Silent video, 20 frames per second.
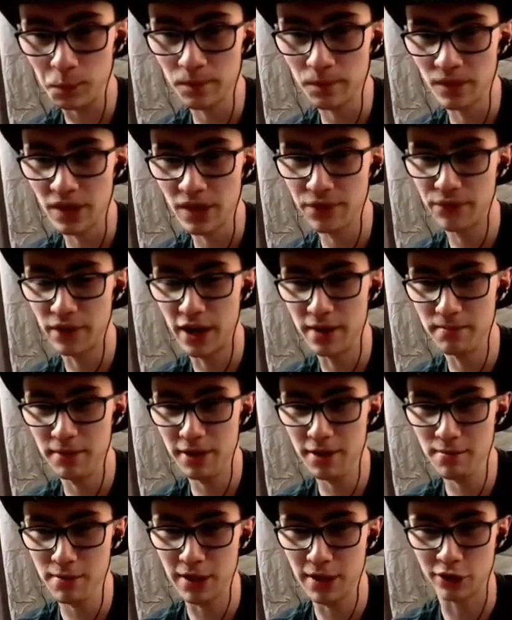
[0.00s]
If I'm
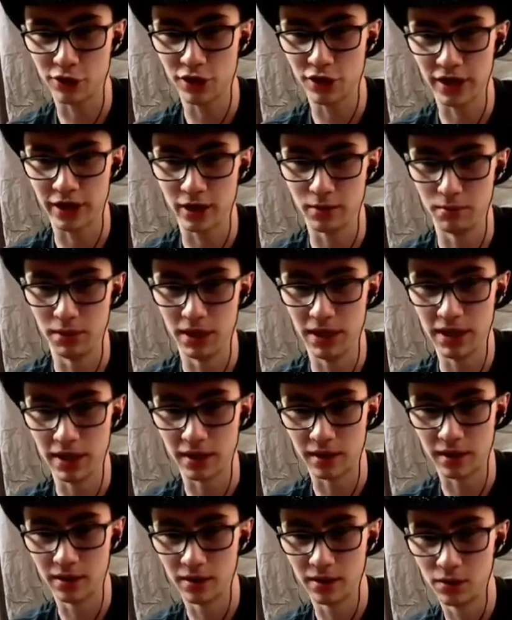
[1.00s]
him, I try kill
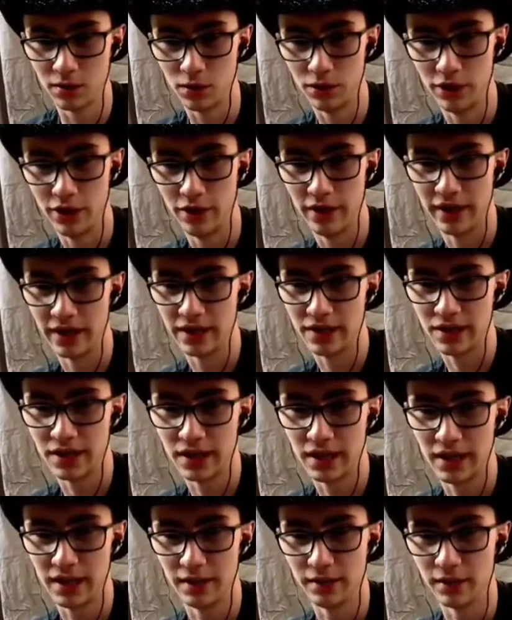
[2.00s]
black. Or no, I guess he
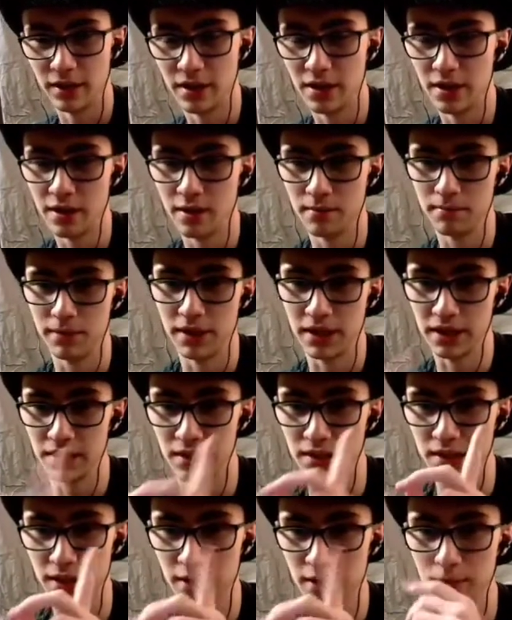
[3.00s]
can't. But he can
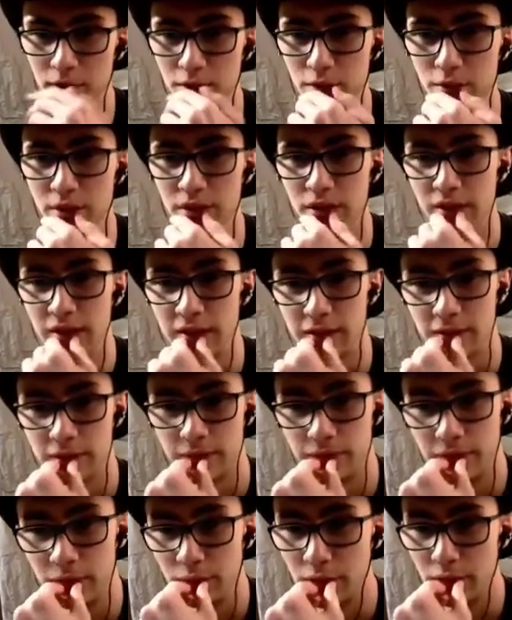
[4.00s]
set up to do it in the next
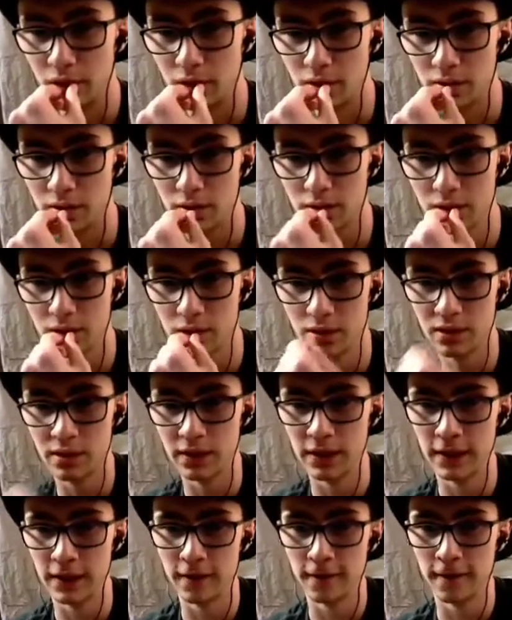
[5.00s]
few turns.
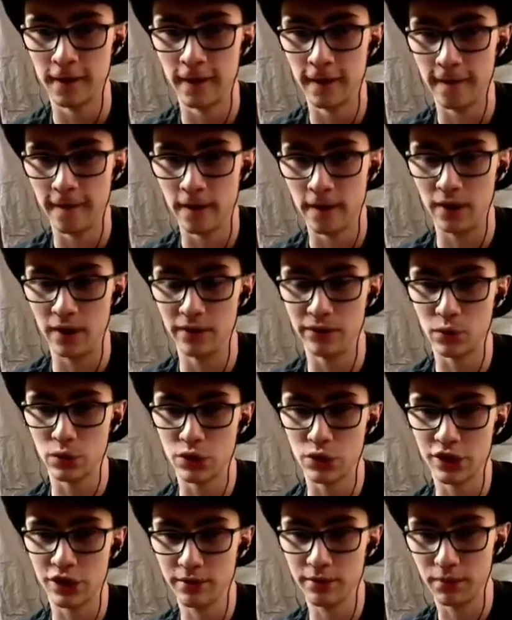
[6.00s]

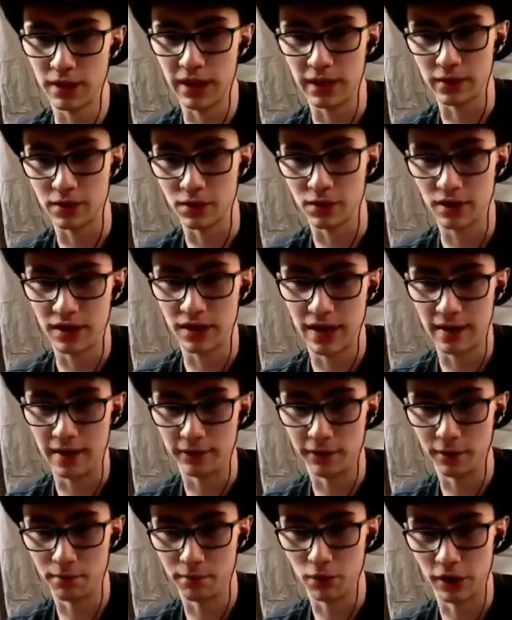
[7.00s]
Unfortunately, black's going to have
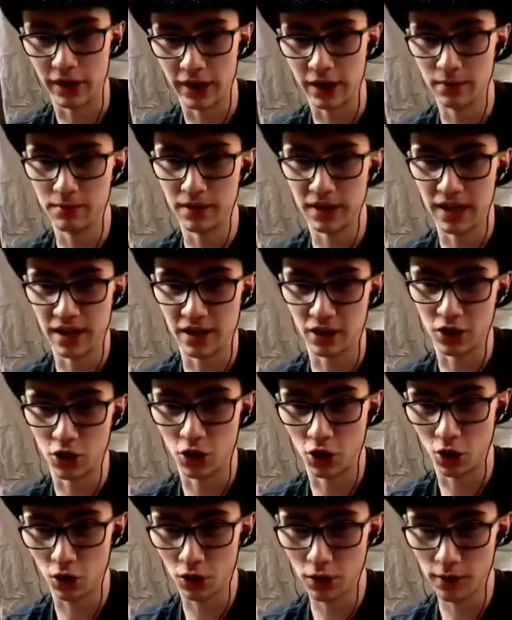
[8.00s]
to break him to get a
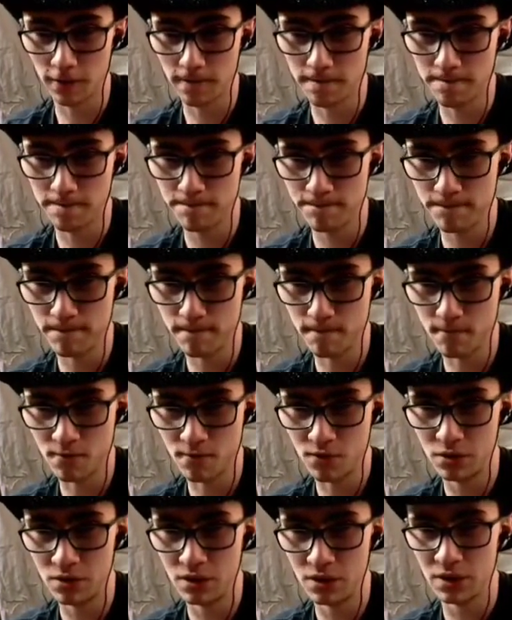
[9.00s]
card.
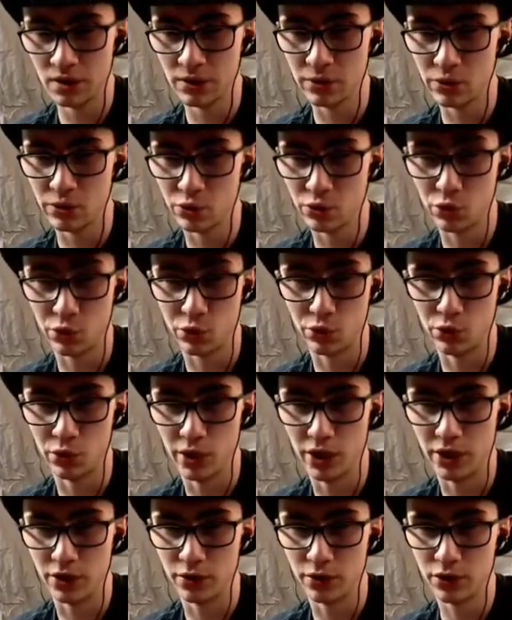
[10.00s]
So
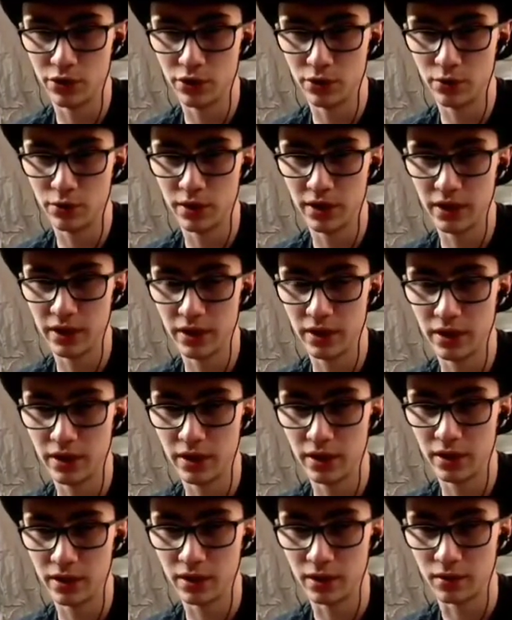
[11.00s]
I don't know
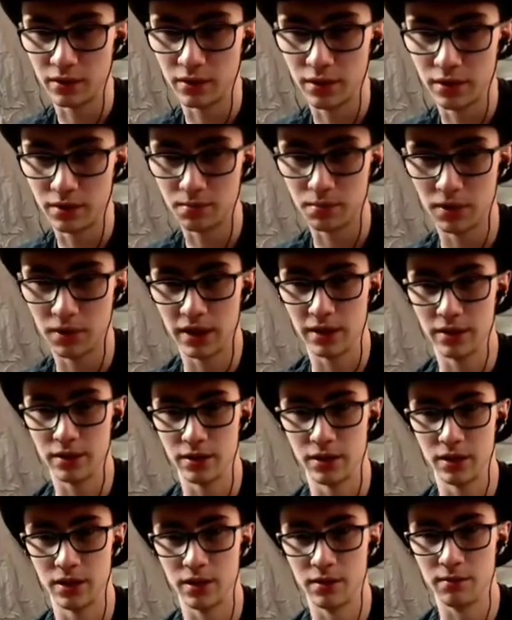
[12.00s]
what green's plan
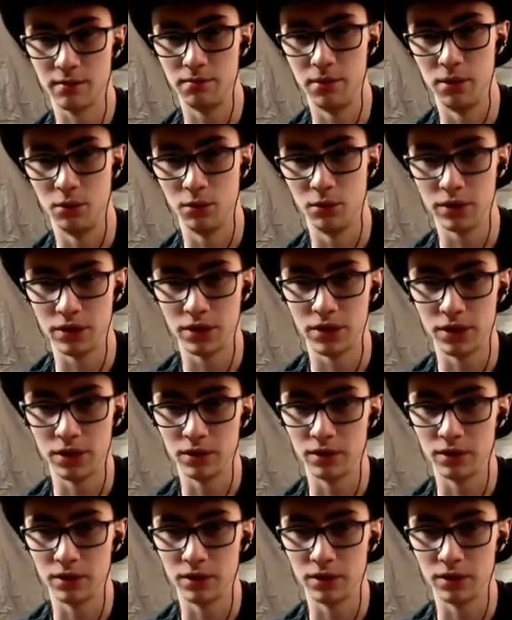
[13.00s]
is there, but we'll see.